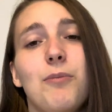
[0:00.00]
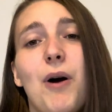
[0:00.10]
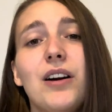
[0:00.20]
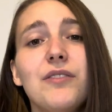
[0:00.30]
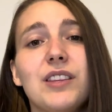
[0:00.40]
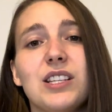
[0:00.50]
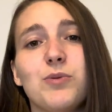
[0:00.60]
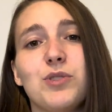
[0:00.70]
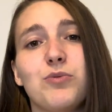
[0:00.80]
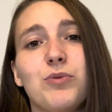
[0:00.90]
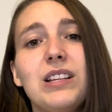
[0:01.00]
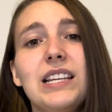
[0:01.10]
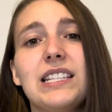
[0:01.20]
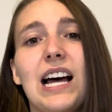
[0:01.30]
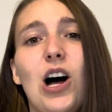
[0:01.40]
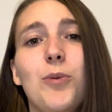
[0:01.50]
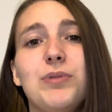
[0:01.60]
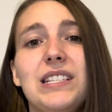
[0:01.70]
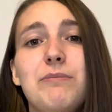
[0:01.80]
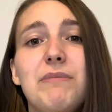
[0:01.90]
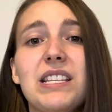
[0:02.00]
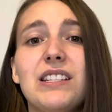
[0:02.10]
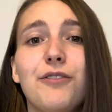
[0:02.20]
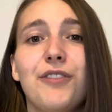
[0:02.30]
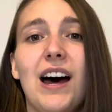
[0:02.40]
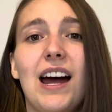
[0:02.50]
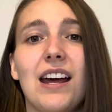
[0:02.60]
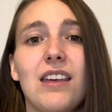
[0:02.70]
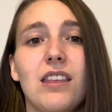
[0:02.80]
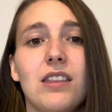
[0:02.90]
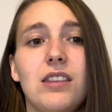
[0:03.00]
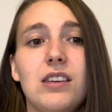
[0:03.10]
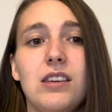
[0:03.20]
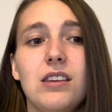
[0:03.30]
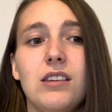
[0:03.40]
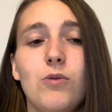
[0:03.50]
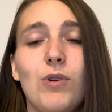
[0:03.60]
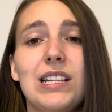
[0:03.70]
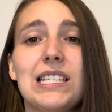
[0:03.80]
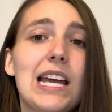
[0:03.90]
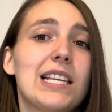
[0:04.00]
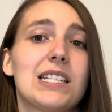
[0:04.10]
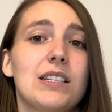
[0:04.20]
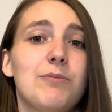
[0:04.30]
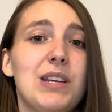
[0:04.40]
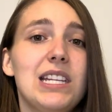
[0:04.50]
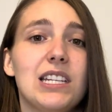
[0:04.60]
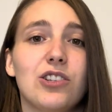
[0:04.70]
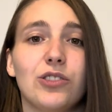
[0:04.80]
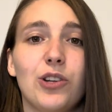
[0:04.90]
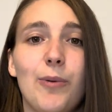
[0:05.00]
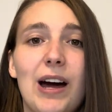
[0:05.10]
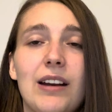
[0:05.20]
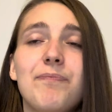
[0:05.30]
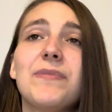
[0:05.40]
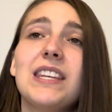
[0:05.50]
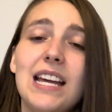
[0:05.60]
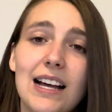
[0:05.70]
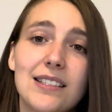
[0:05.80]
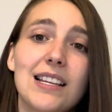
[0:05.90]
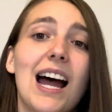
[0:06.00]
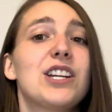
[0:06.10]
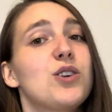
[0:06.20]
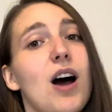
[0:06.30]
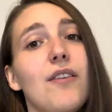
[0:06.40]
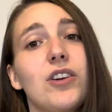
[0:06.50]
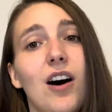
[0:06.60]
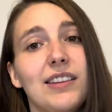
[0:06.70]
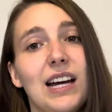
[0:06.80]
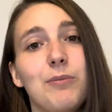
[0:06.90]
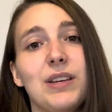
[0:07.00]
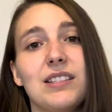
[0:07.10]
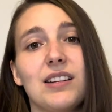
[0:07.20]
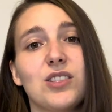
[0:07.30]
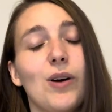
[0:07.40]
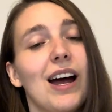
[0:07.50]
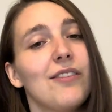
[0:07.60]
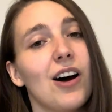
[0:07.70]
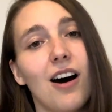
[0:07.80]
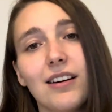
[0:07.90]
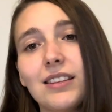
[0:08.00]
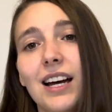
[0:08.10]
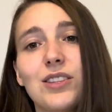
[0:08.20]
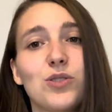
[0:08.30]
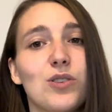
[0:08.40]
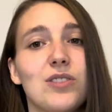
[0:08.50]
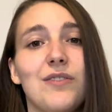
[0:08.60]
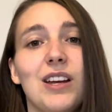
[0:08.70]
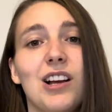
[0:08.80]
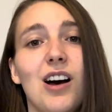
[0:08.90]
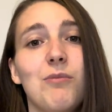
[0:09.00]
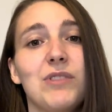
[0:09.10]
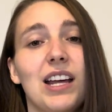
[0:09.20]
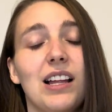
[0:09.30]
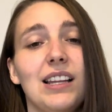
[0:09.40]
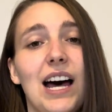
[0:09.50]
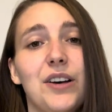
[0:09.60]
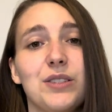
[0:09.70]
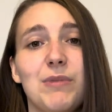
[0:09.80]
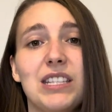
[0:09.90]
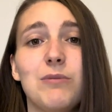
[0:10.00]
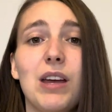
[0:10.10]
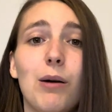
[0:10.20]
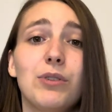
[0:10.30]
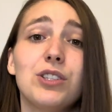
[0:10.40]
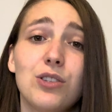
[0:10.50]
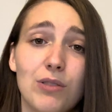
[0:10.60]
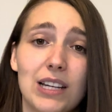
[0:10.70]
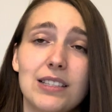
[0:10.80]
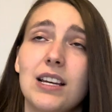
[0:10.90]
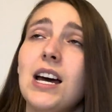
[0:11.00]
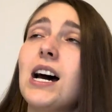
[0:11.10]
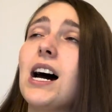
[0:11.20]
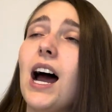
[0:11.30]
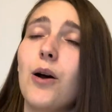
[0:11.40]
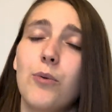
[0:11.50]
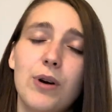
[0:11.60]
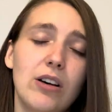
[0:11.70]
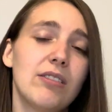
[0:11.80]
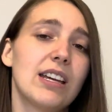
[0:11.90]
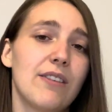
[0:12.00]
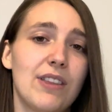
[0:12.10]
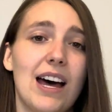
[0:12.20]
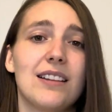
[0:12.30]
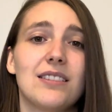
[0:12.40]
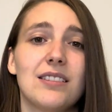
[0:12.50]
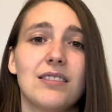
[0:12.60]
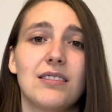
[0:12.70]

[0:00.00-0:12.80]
part of this was really to help demystify what it takes to be a digital nomad. Yes, I do have an online business, so I have an online source of income that allows me to be able to do this. I will give that